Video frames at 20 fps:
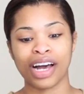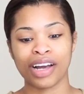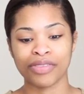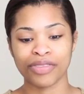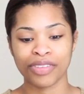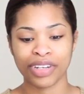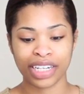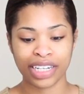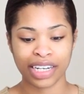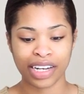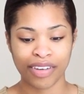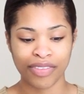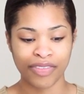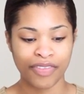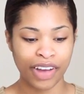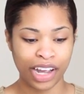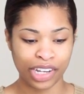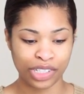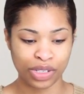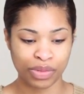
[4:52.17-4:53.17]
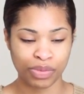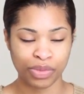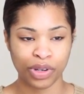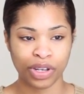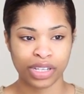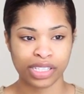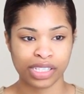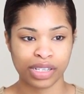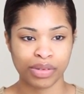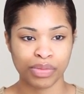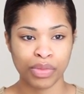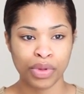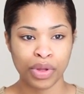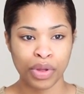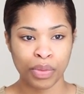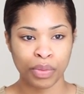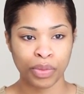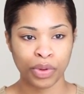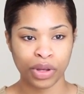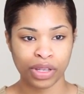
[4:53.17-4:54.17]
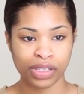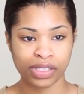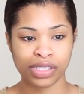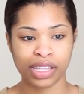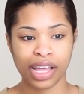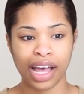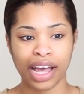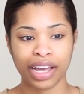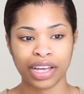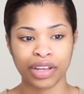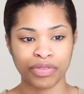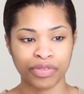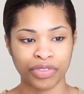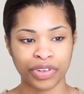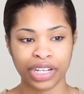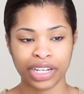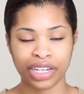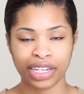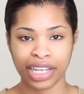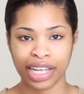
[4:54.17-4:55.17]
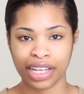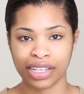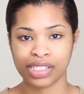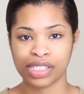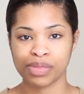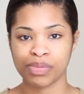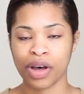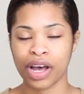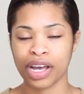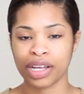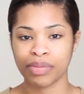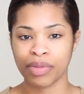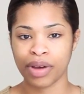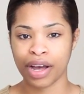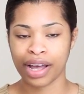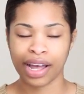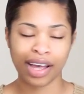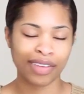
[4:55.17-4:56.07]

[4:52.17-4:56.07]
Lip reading: I really love fashion books and books that I can read and get inspired by.